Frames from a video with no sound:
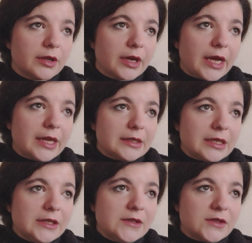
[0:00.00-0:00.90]
at
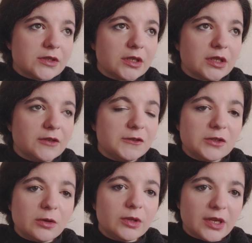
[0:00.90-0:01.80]
least if you
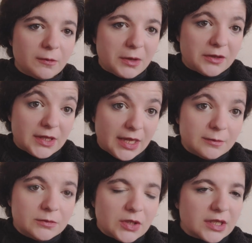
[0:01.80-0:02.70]
don't care about
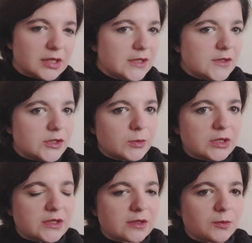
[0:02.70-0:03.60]
them, at least do
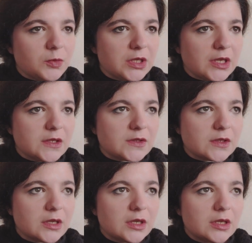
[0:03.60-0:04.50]
it because
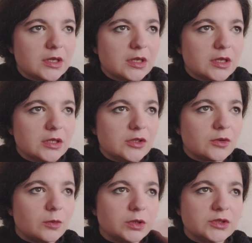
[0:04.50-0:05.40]
you
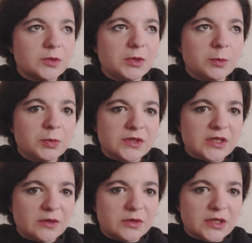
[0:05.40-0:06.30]
don't want to be
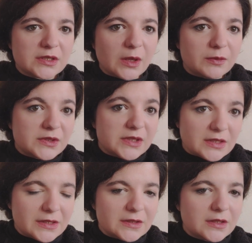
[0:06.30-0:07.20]
perceived
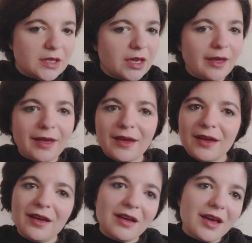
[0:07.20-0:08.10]
self-centered.
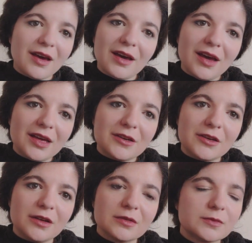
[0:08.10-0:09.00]
I don't
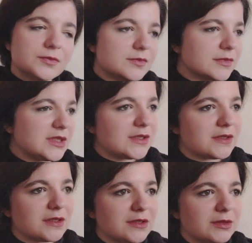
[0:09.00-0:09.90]
know.
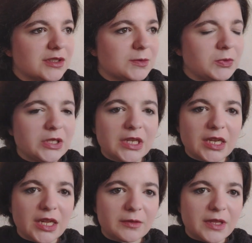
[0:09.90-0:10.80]
Just putting it
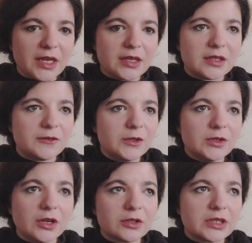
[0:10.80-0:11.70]
out there. If you're
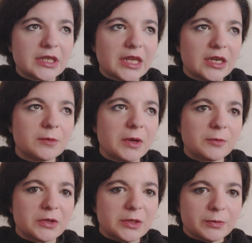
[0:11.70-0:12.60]
not going to care
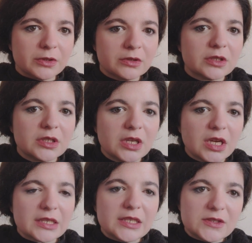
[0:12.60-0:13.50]
about people,
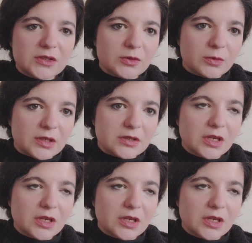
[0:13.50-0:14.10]
at least do it